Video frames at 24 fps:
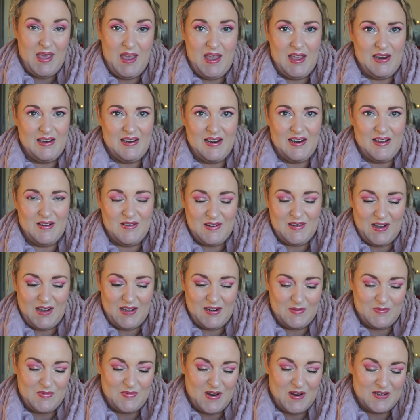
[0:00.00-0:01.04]
in and out
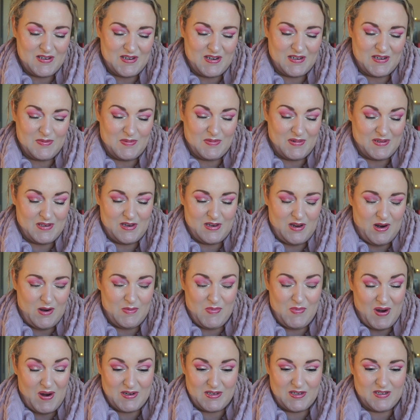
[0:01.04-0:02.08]
kind of project, but
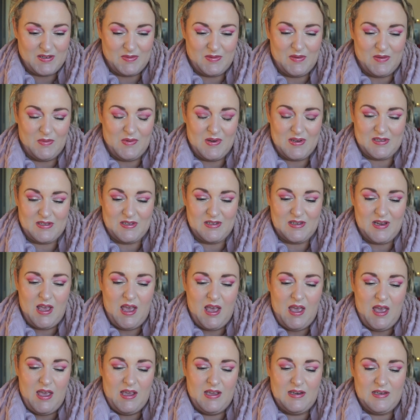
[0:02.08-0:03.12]
it wasn't.
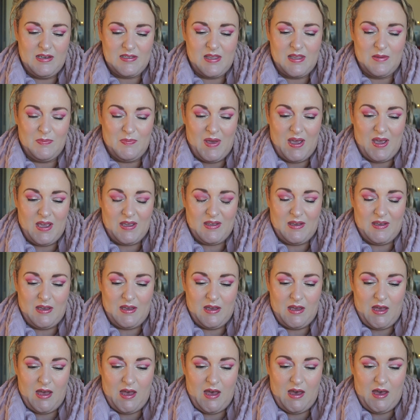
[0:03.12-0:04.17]
It is the
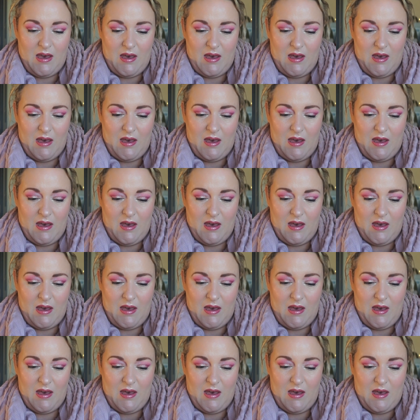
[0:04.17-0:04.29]
Becca